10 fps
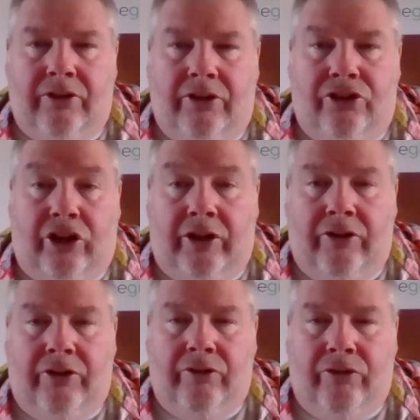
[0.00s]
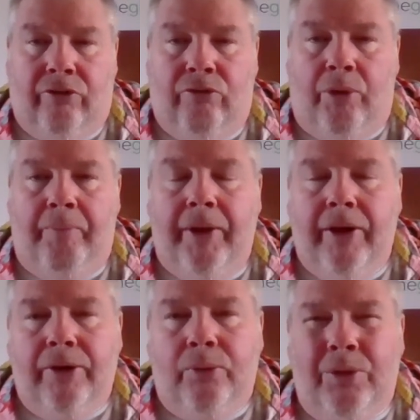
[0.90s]
gin or the rum
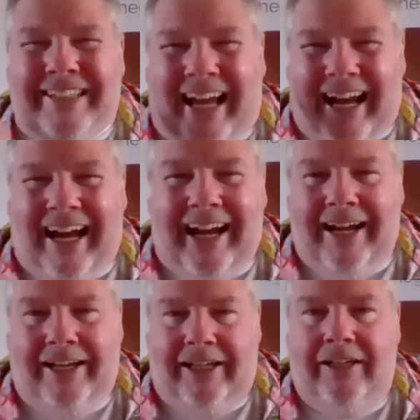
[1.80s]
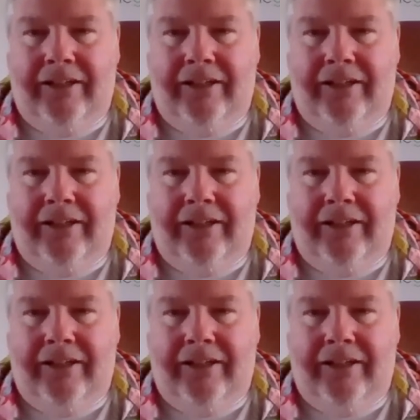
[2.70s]
was high